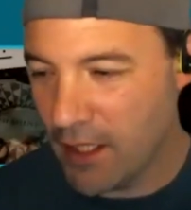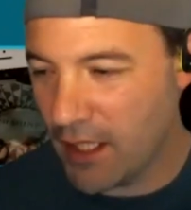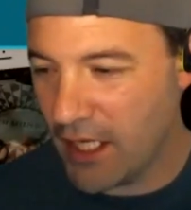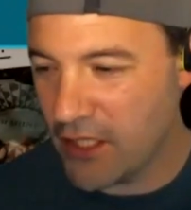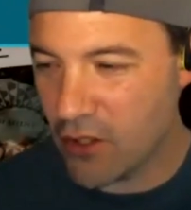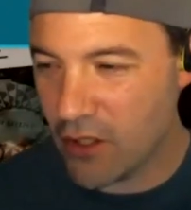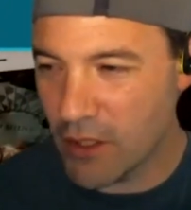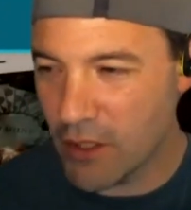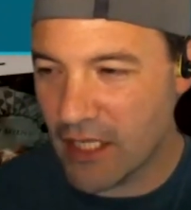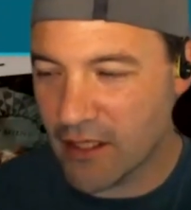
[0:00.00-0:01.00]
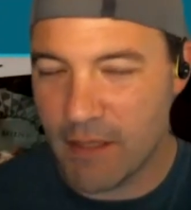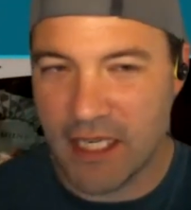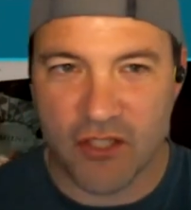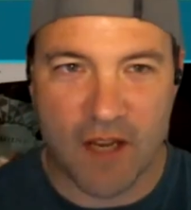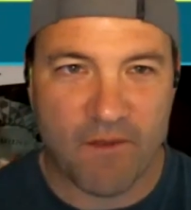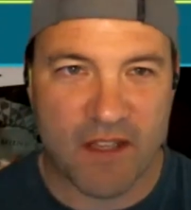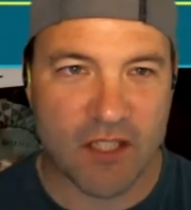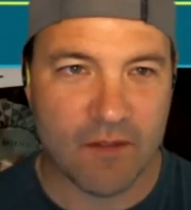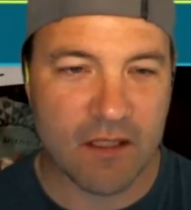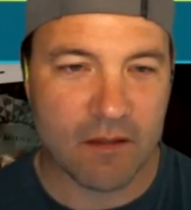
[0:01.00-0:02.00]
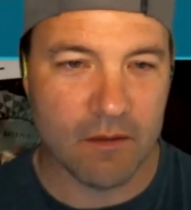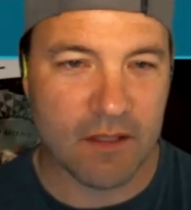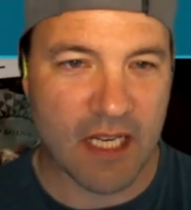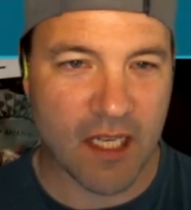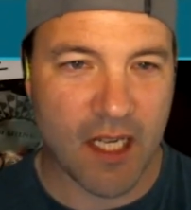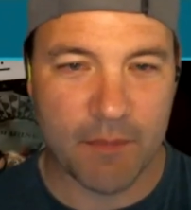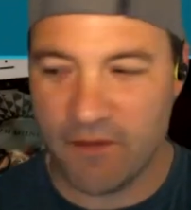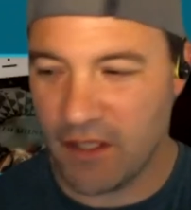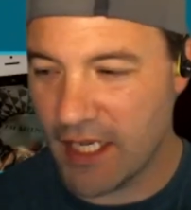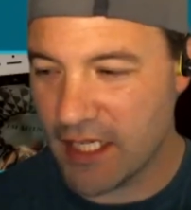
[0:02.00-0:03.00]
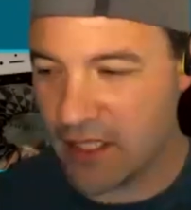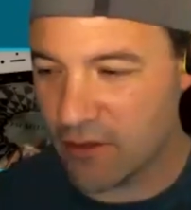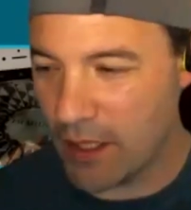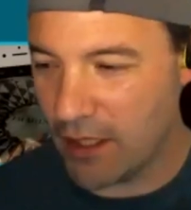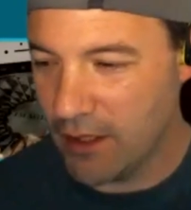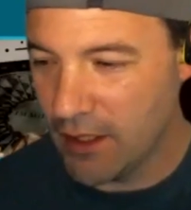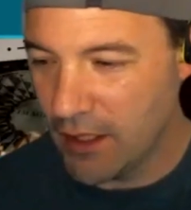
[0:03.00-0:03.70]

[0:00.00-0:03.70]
Uh, and you can reach out to me at jeff at shiftingschools.com if you like as well.